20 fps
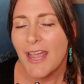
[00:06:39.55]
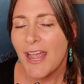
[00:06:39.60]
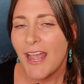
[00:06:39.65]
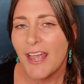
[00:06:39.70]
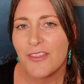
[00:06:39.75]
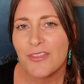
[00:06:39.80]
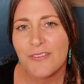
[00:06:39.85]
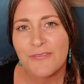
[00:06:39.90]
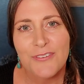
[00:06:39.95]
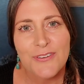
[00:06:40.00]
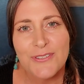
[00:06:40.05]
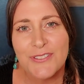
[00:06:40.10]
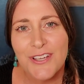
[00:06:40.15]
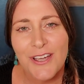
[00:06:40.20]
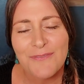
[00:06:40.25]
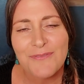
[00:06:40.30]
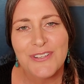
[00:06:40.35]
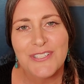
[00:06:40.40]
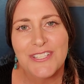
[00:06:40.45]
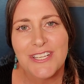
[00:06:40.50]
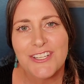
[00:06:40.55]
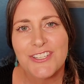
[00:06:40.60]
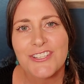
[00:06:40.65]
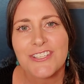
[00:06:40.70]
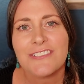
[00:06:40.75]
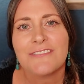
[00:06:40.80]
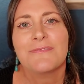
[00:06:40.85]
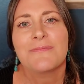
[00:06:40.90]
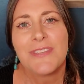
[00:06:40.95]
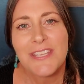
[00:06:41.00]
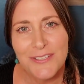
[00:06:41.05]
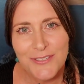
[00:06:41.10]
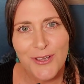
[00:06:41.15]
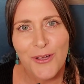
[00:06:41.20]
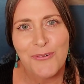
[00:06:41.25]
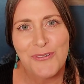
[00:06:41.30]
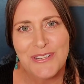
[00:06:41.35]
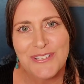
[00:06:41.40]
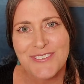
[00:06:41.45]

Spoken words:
and the first conversation is always